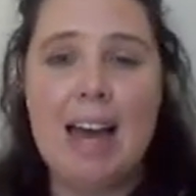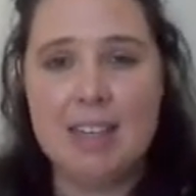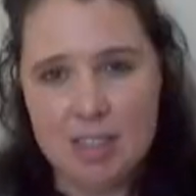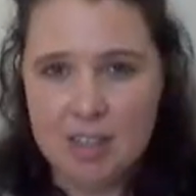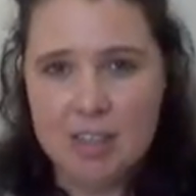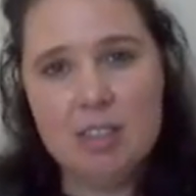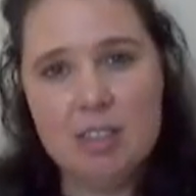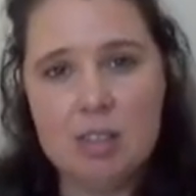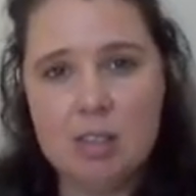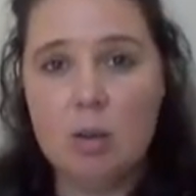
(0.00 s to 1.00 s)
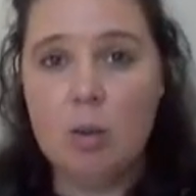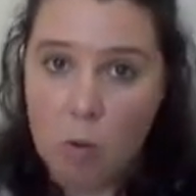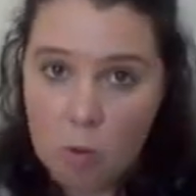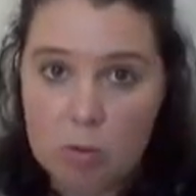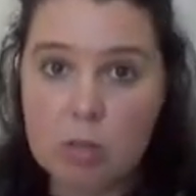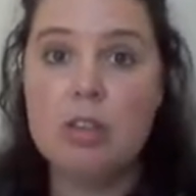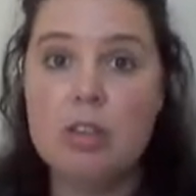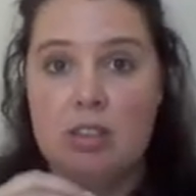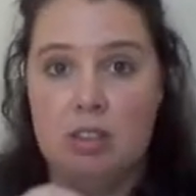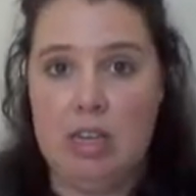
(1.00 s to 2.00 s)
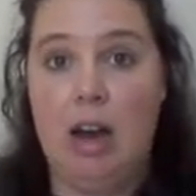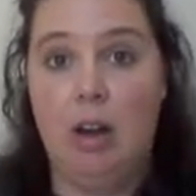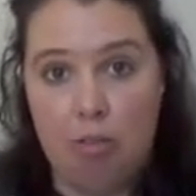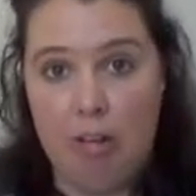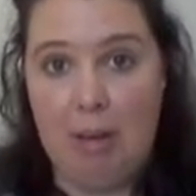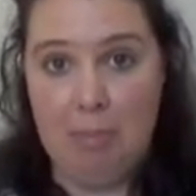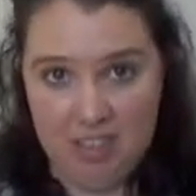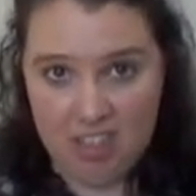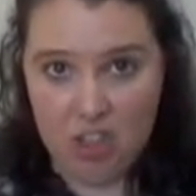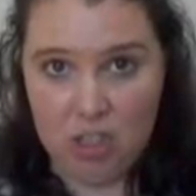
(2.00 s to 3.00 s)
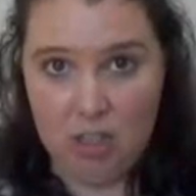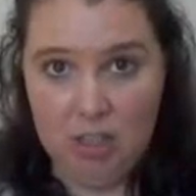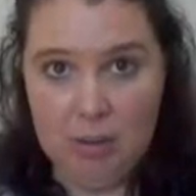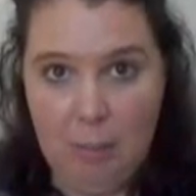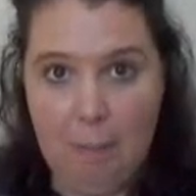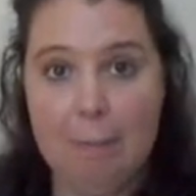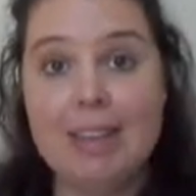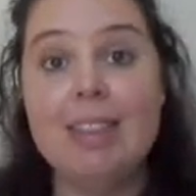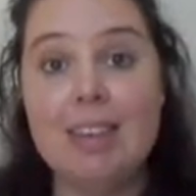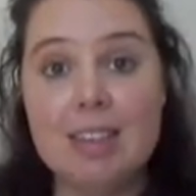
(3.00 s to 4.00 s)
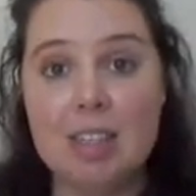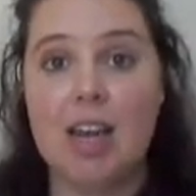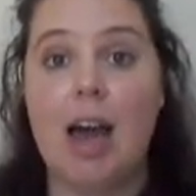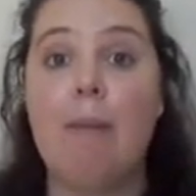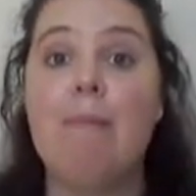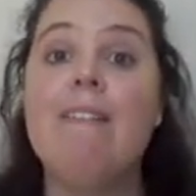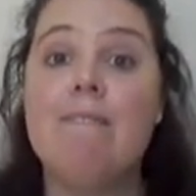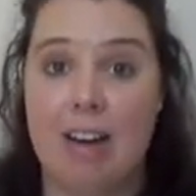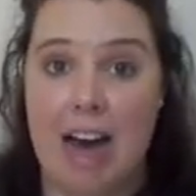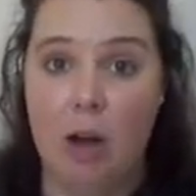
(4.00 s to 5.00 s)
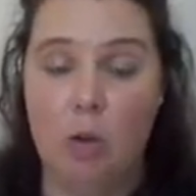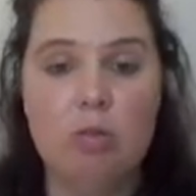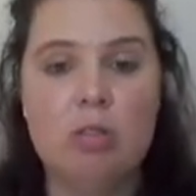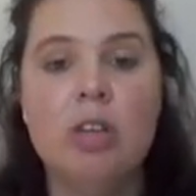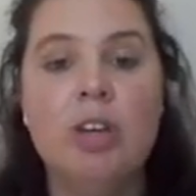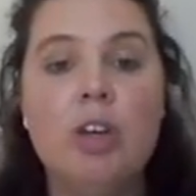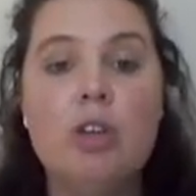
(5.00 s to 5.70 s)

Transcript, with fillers: Assonance, also the sound repetition, but this time vowels.